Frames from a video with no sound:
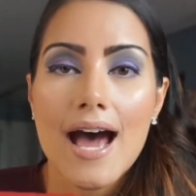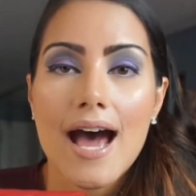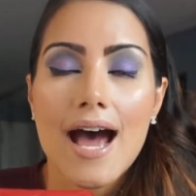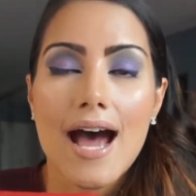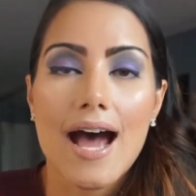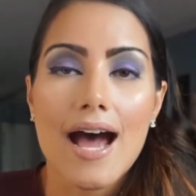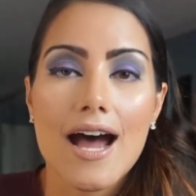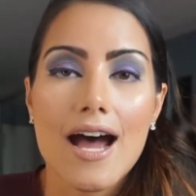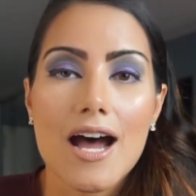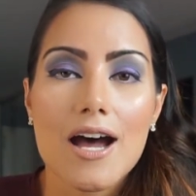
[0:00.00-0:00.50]

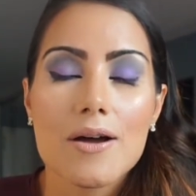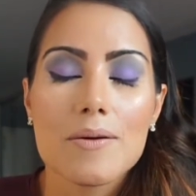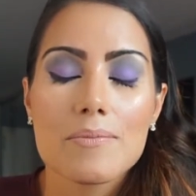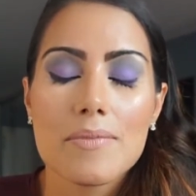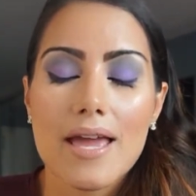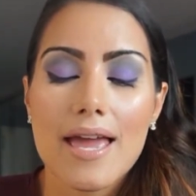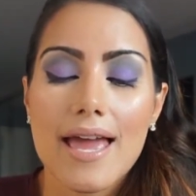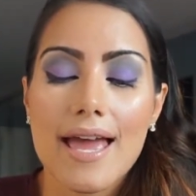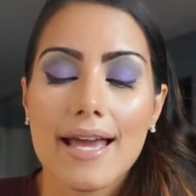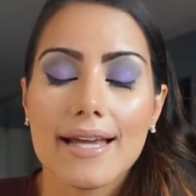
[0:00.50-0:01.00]

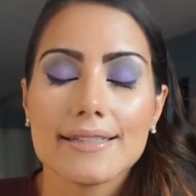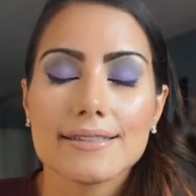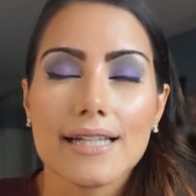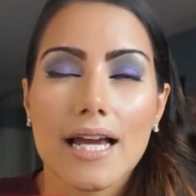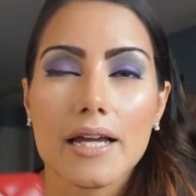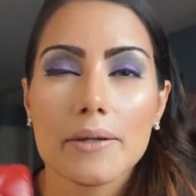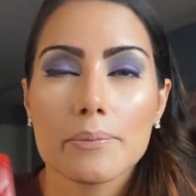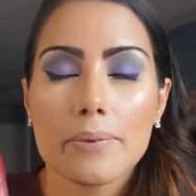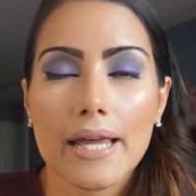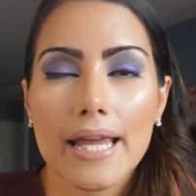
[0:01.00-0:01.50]
and
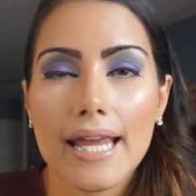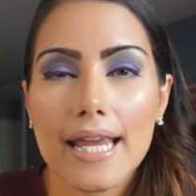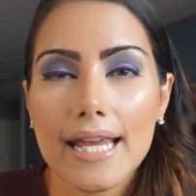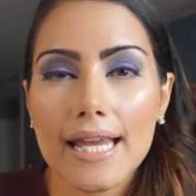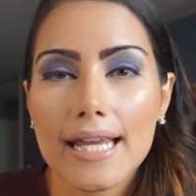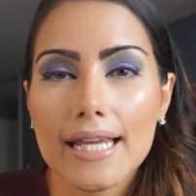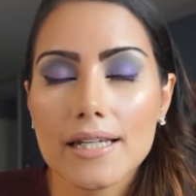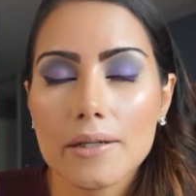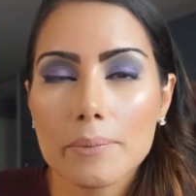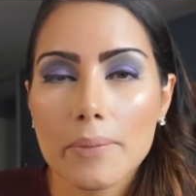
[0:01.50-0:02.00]
I
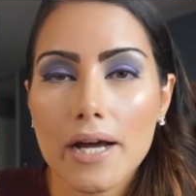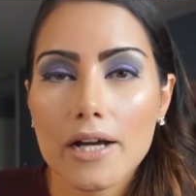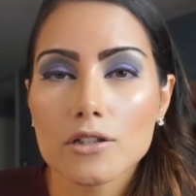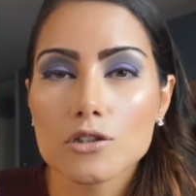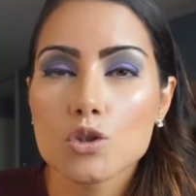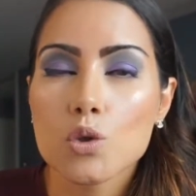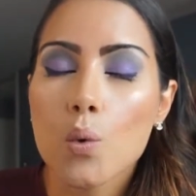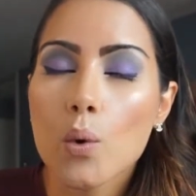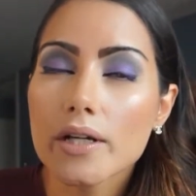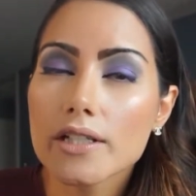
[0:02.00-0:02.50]
paid
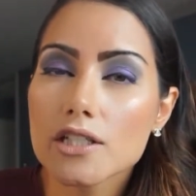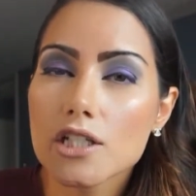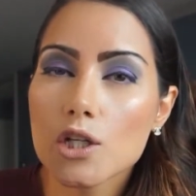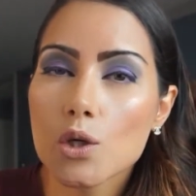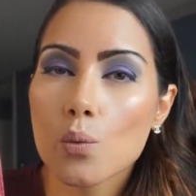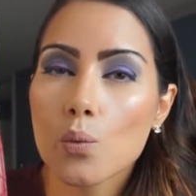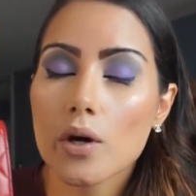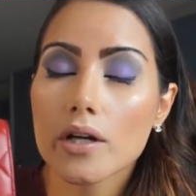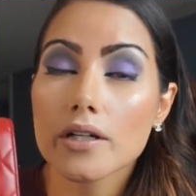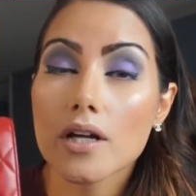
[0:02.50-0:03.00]
about
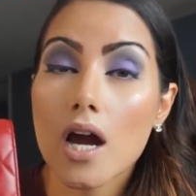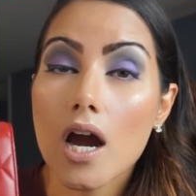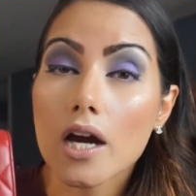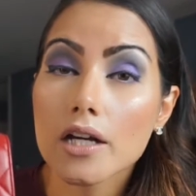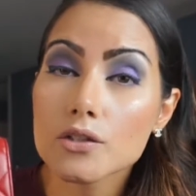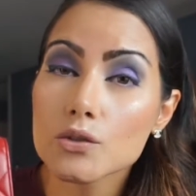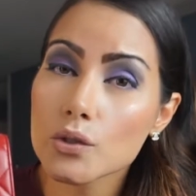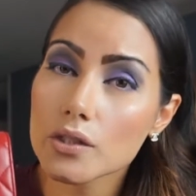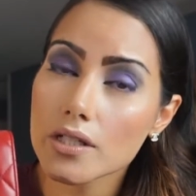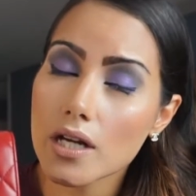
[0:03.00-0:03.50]

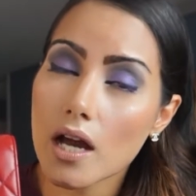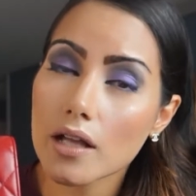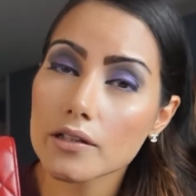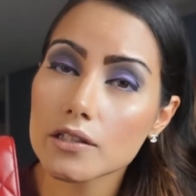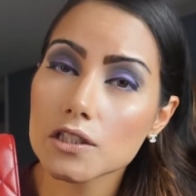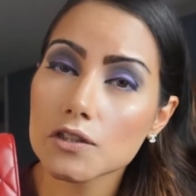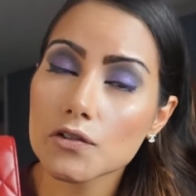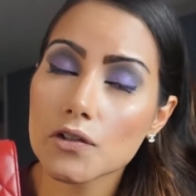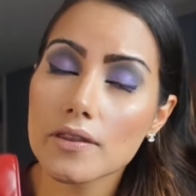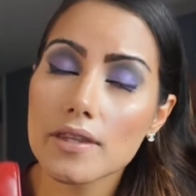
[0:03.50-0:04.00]

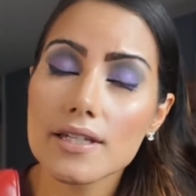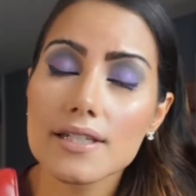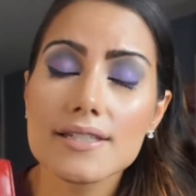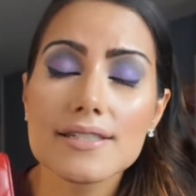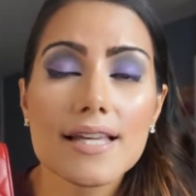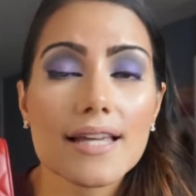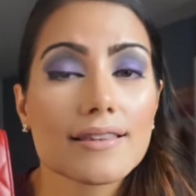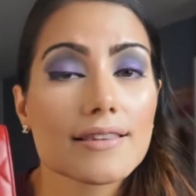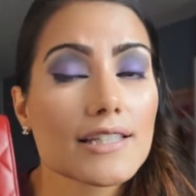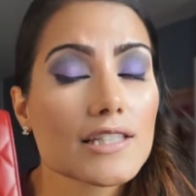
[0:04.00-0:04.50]
$2,100 for
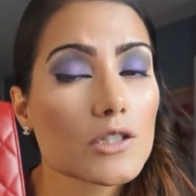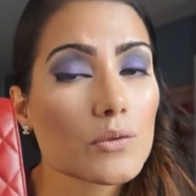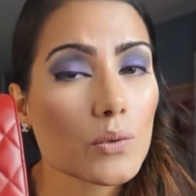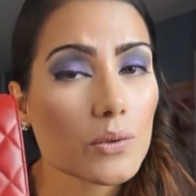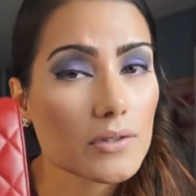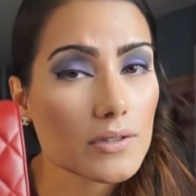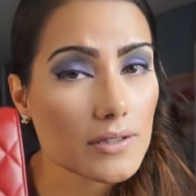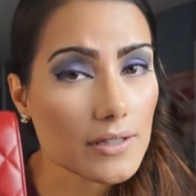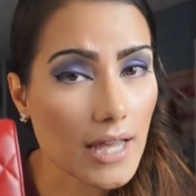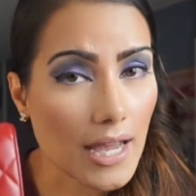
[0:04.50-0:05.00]
this, and this
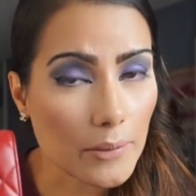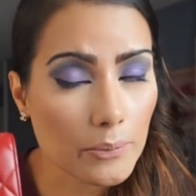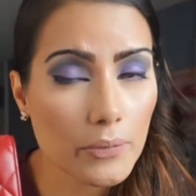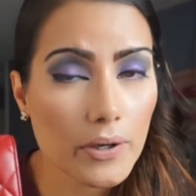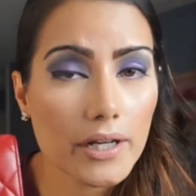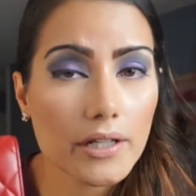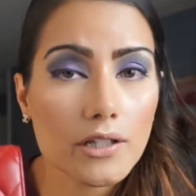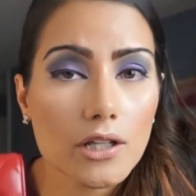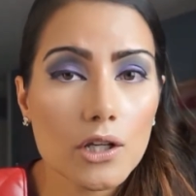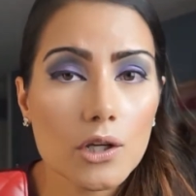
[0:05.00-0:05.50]
was not
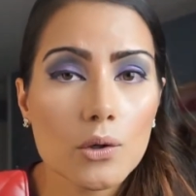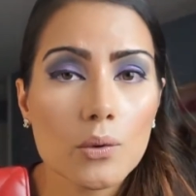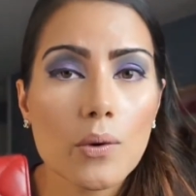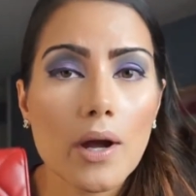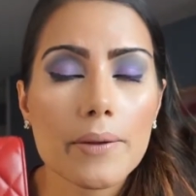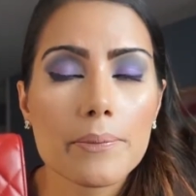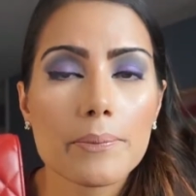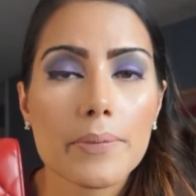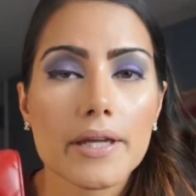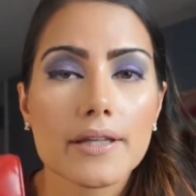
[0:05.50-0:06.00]
brand new.
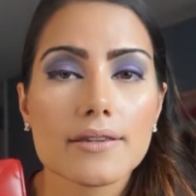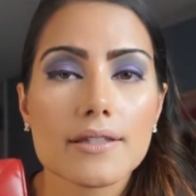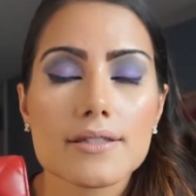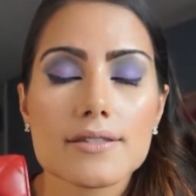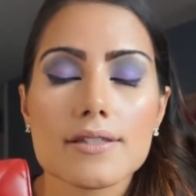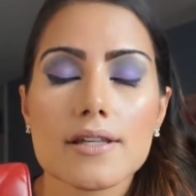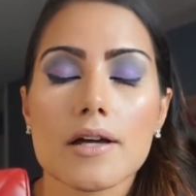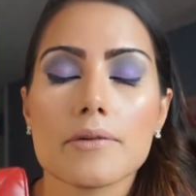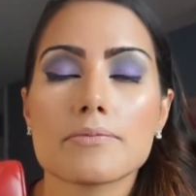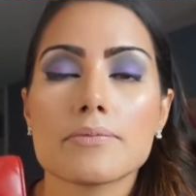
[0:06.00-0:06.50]
I picked
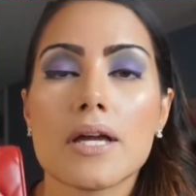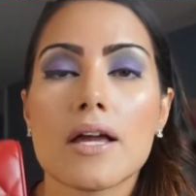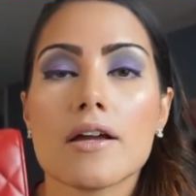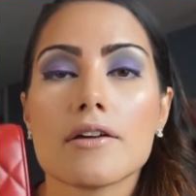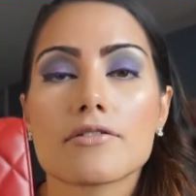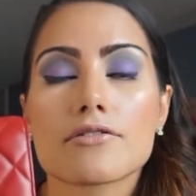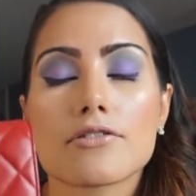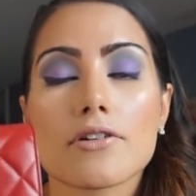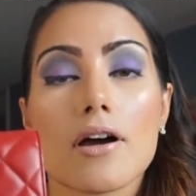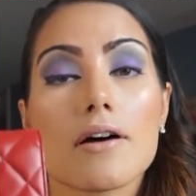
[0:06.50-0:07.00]
this up
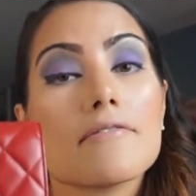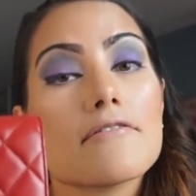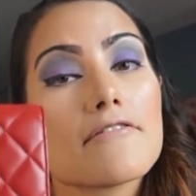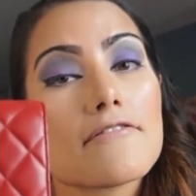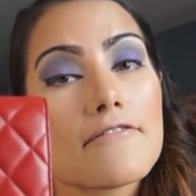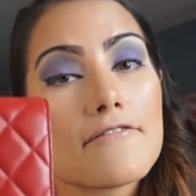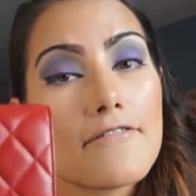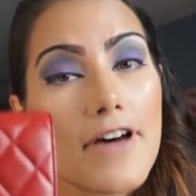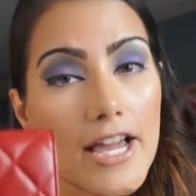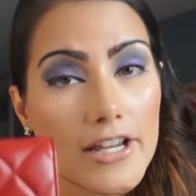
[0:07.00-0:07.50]
from
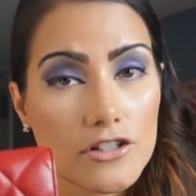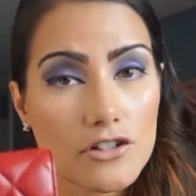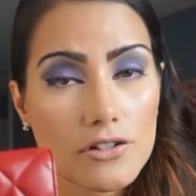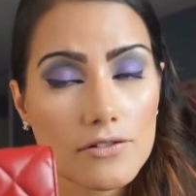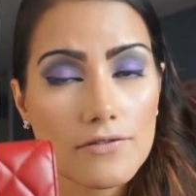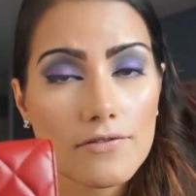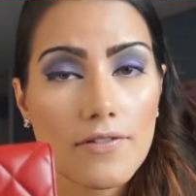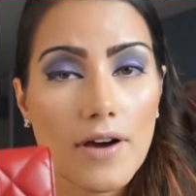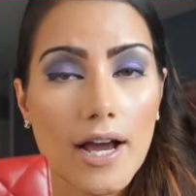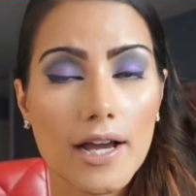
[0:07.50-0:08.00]

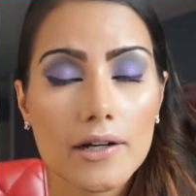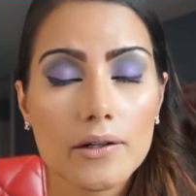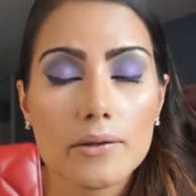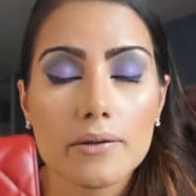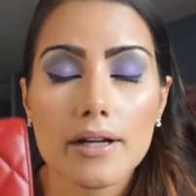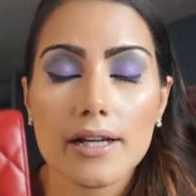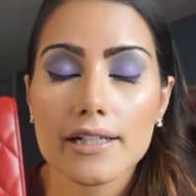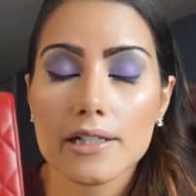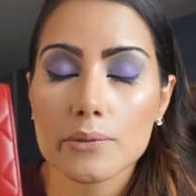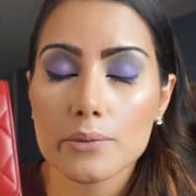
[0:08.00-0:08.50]
Fashion
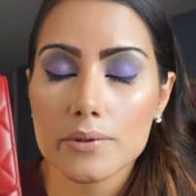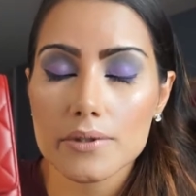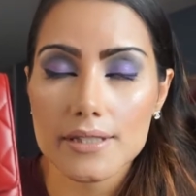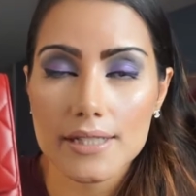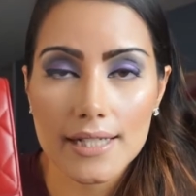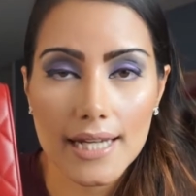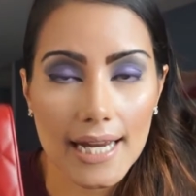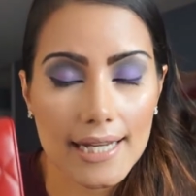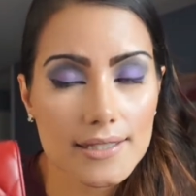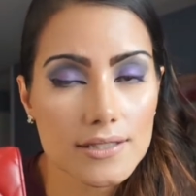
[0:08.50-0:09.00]
File, and it was
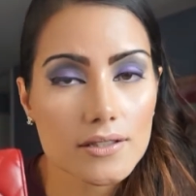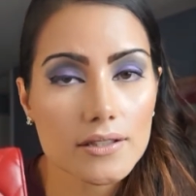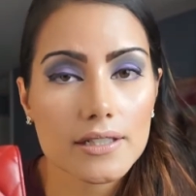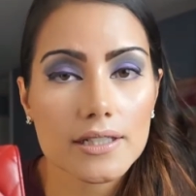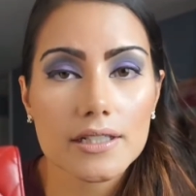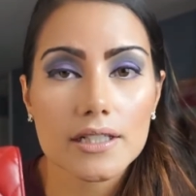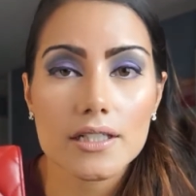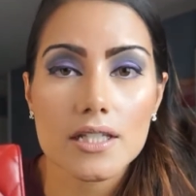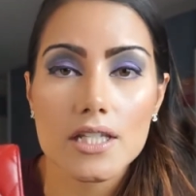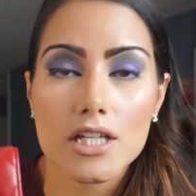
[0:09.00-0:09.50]
in
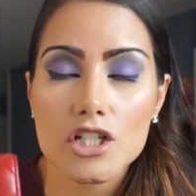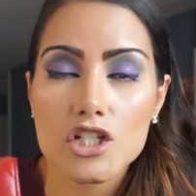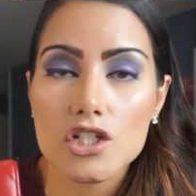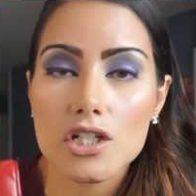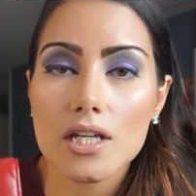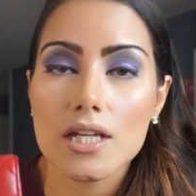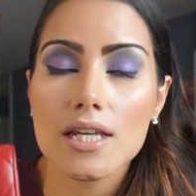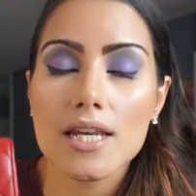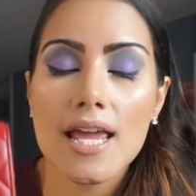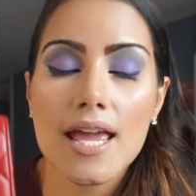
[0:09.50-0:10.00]
excellent
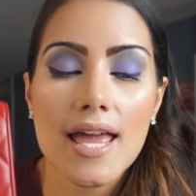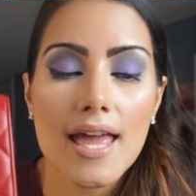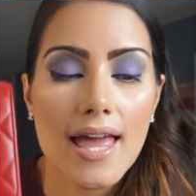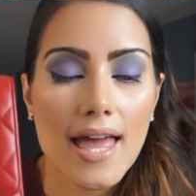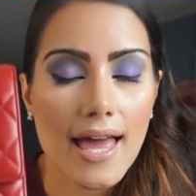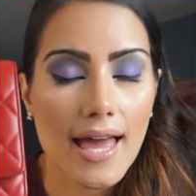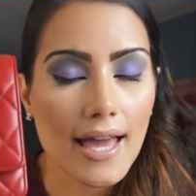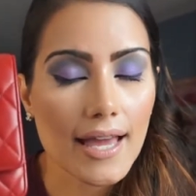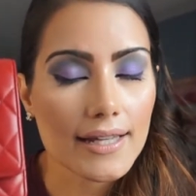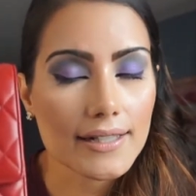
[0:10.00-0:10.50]
condition,
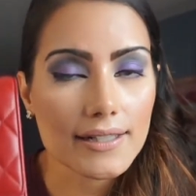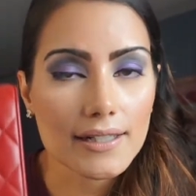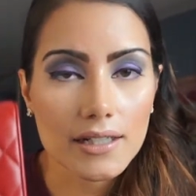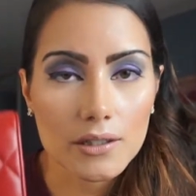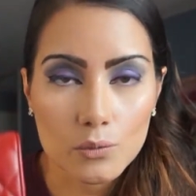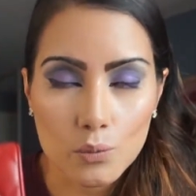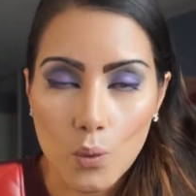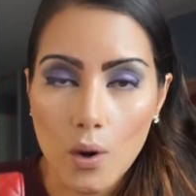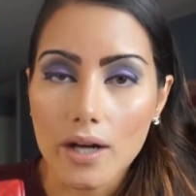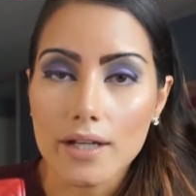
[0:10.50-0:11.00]
and
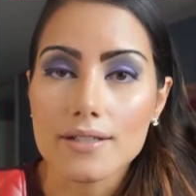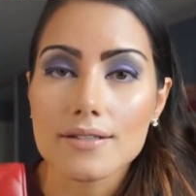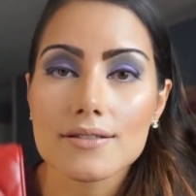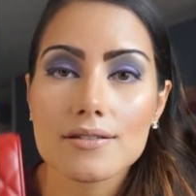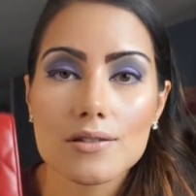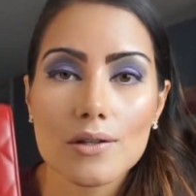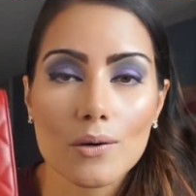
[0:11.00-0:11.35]
it was.